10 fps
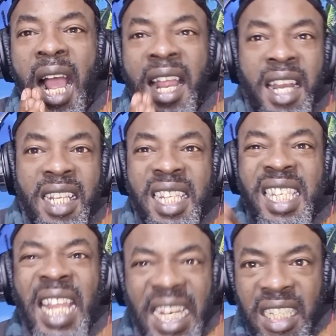other
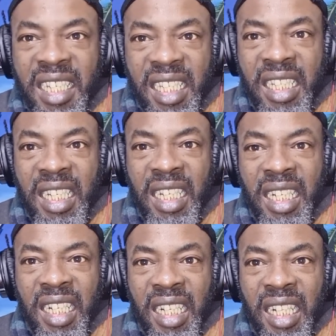sense,
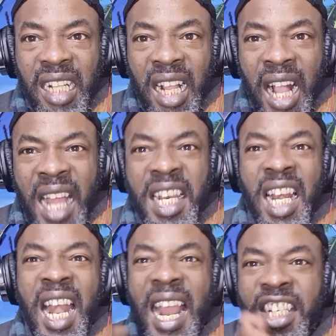
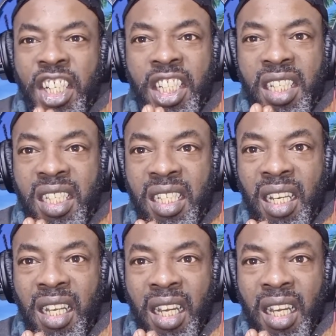other logics